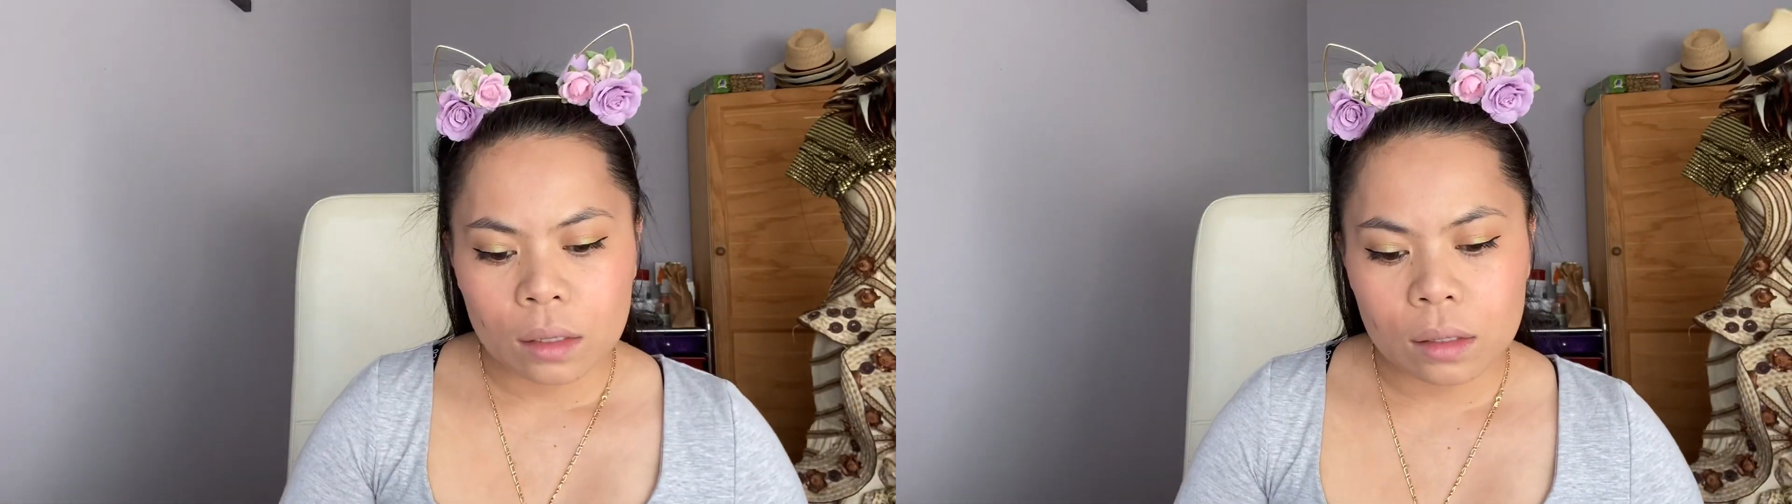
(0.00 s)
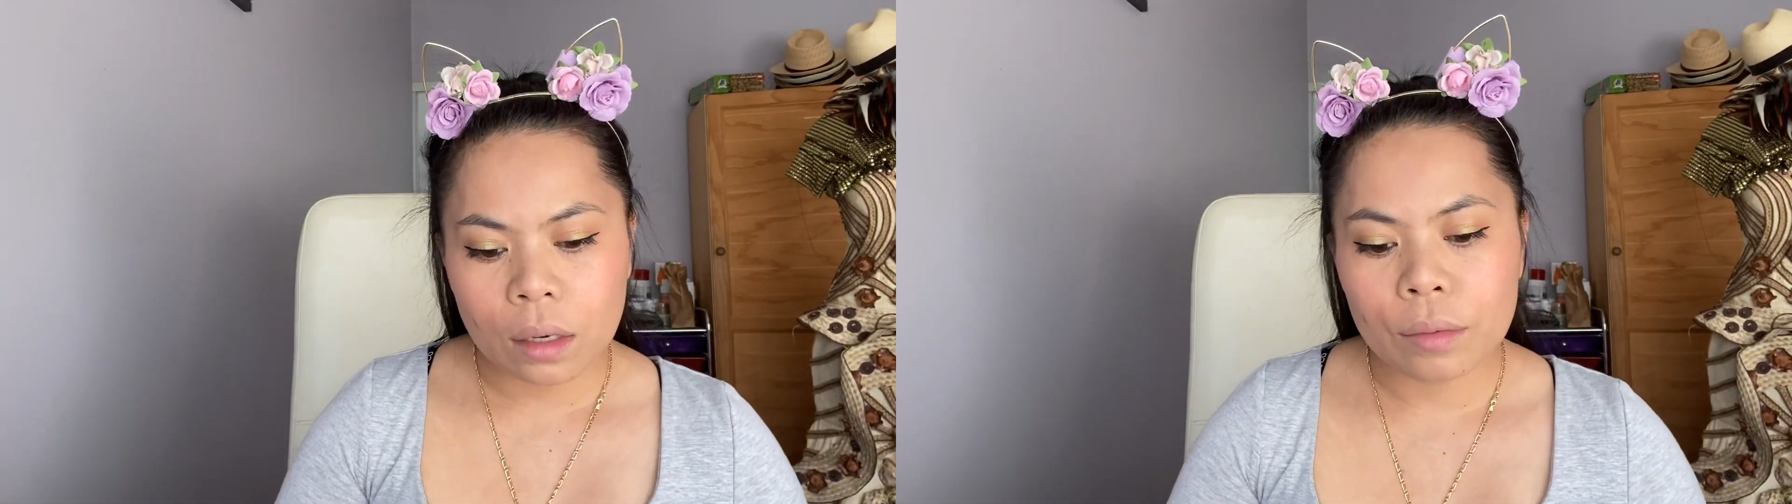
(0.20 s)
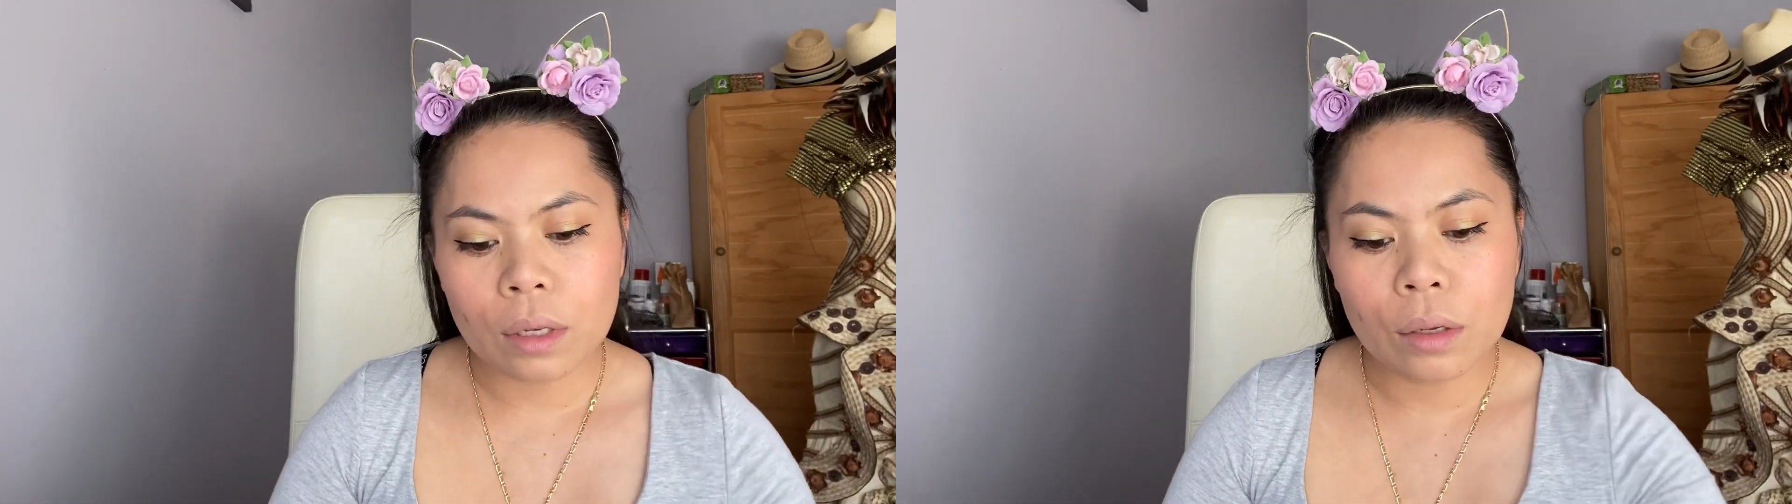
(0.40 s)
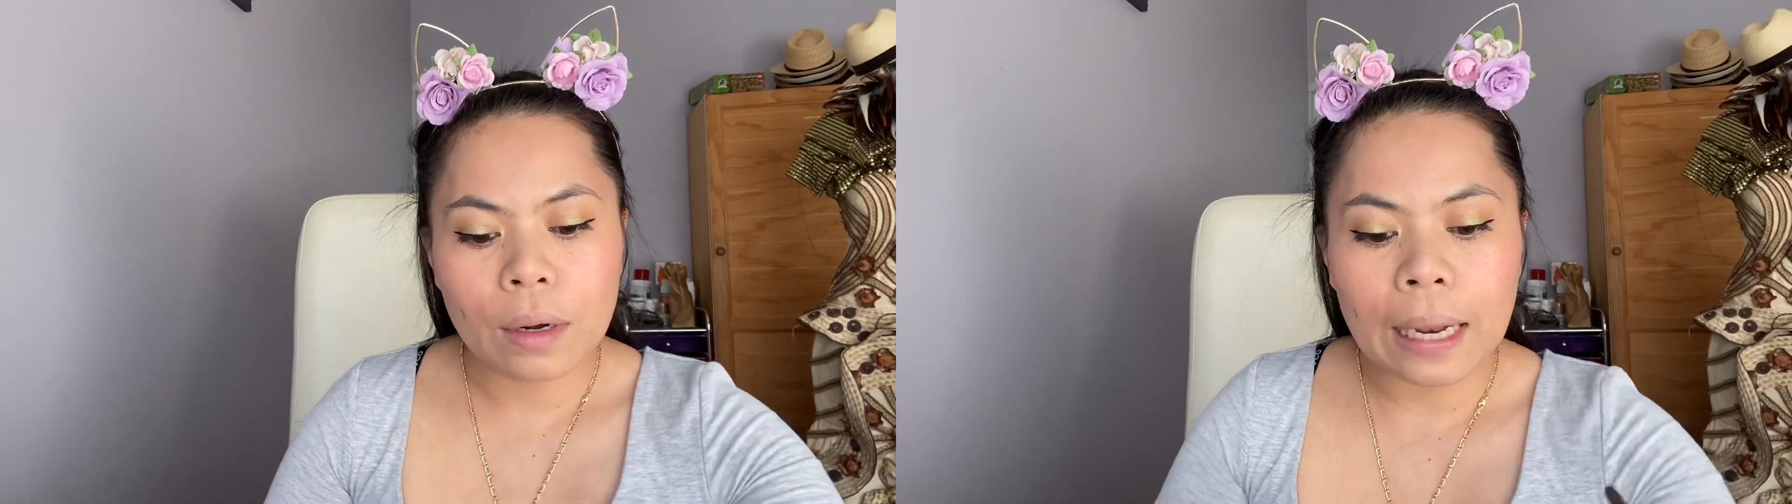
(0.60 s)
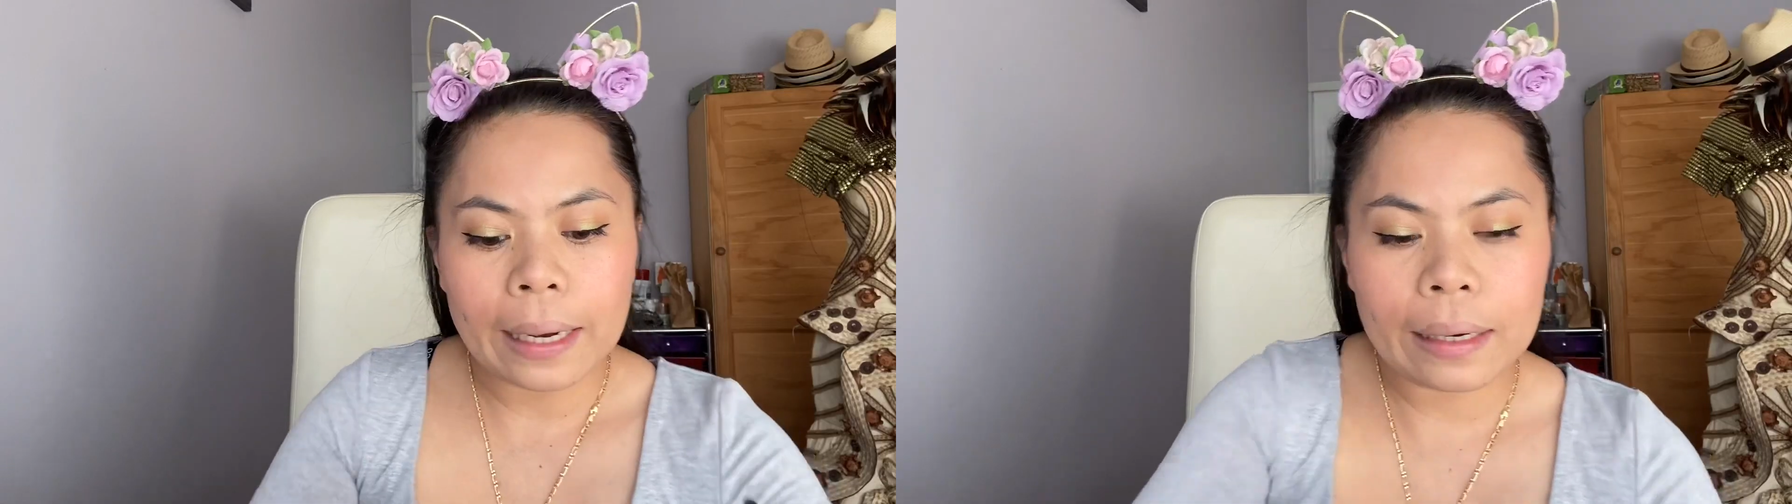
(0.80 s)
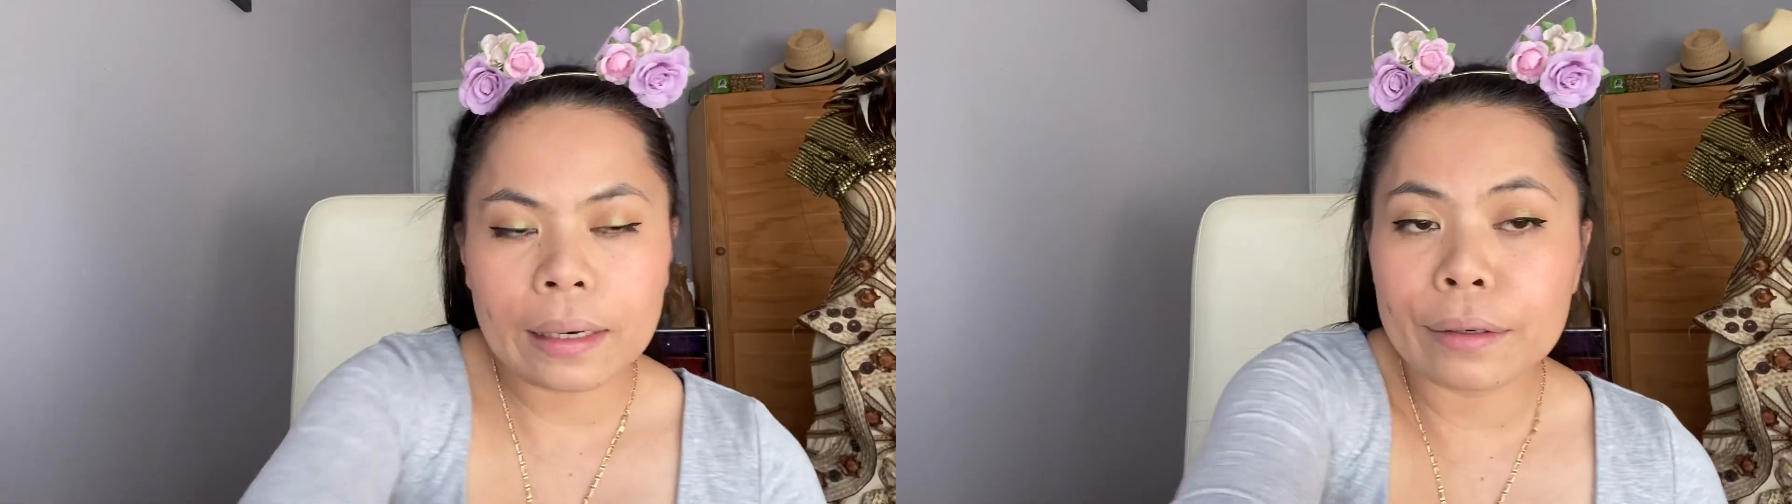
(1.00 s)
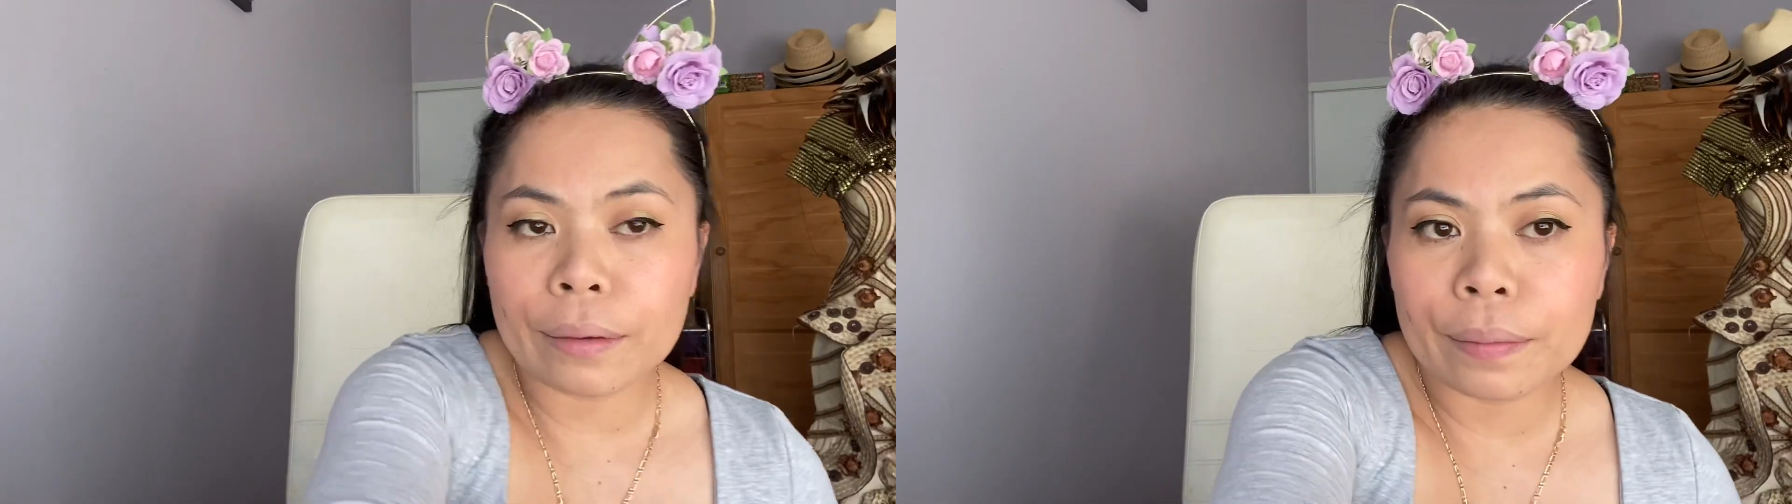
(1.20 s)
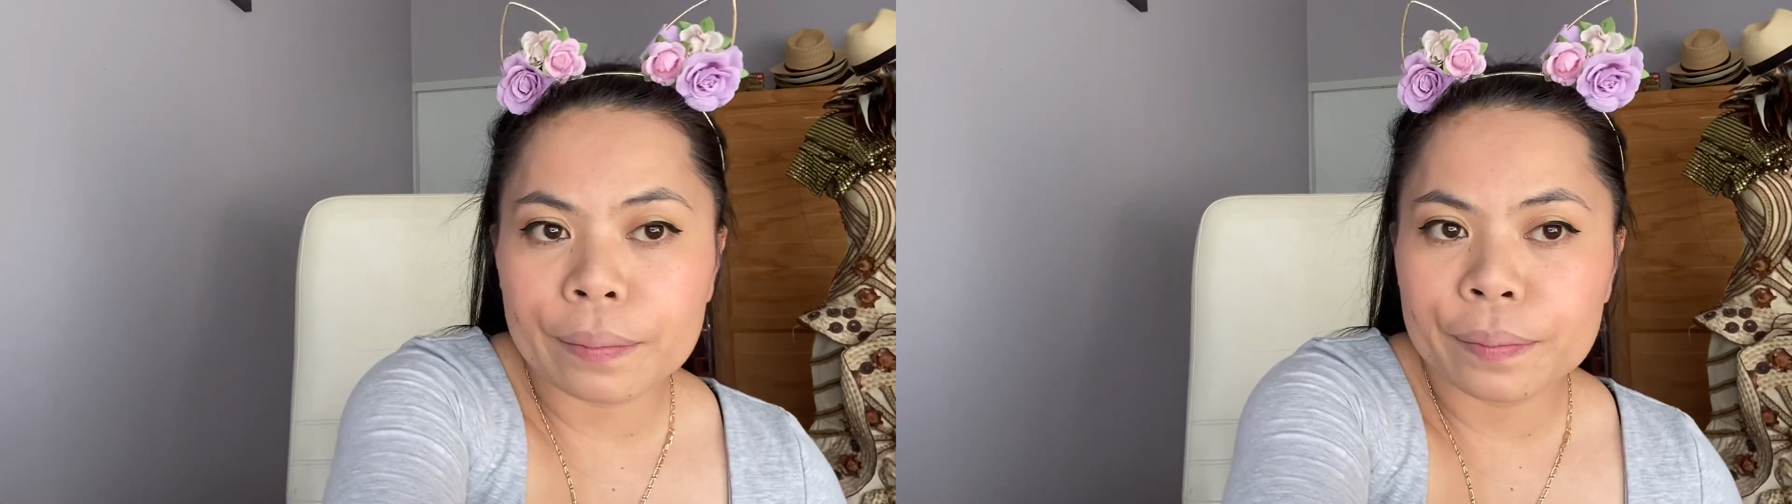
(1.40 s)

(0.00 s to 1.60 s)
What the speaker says: So it would look like, you know,